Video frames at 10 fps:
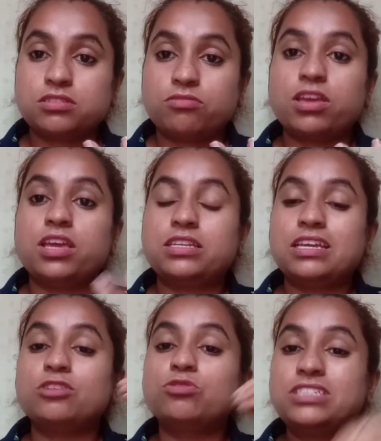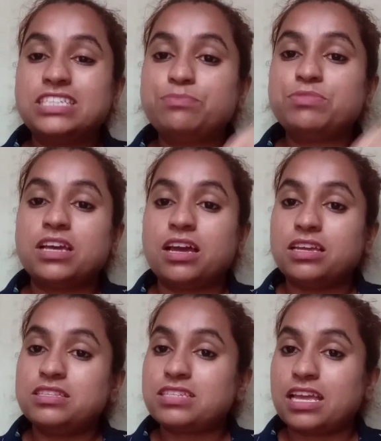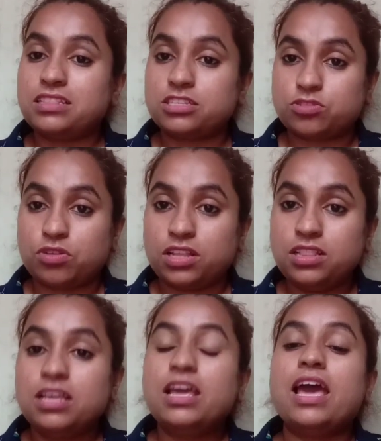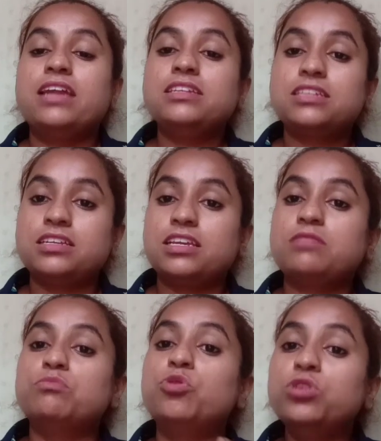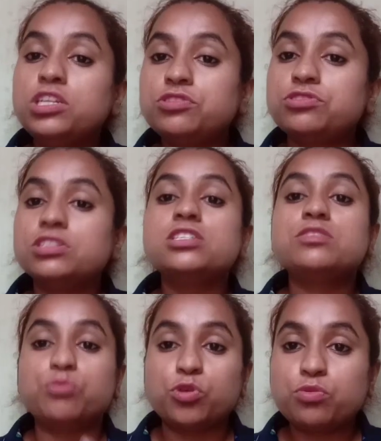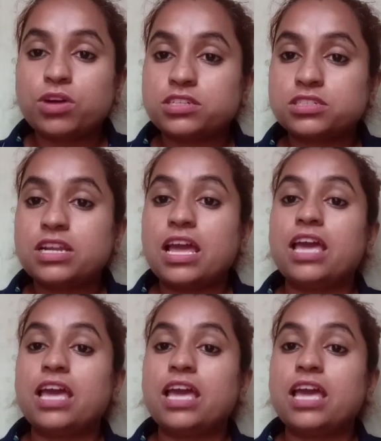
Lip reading: Okay, it can go deep inside the soil and it can get more nutrients, more water,